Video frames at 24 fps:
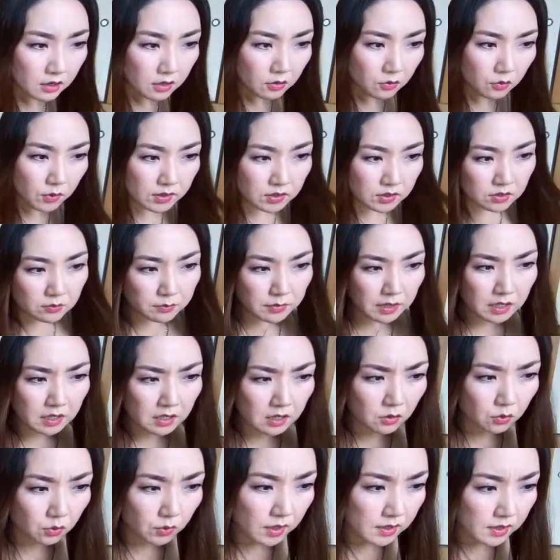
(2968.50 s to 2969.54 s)
What do you mean?
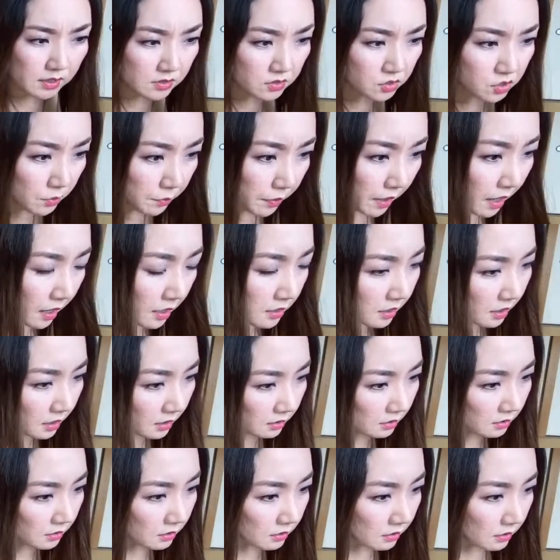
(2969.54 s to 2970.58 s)
And what is Japan?
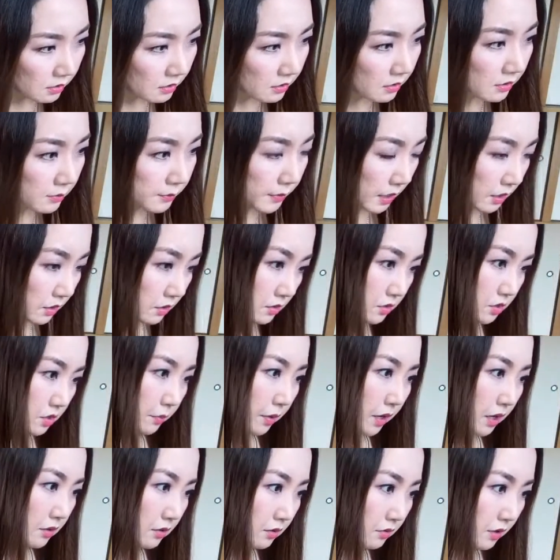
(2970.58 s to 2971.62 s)
Makes
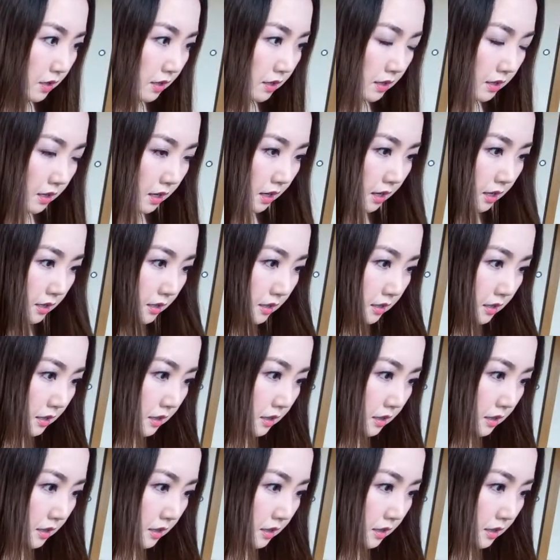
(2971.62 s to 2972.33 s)
Japan great again?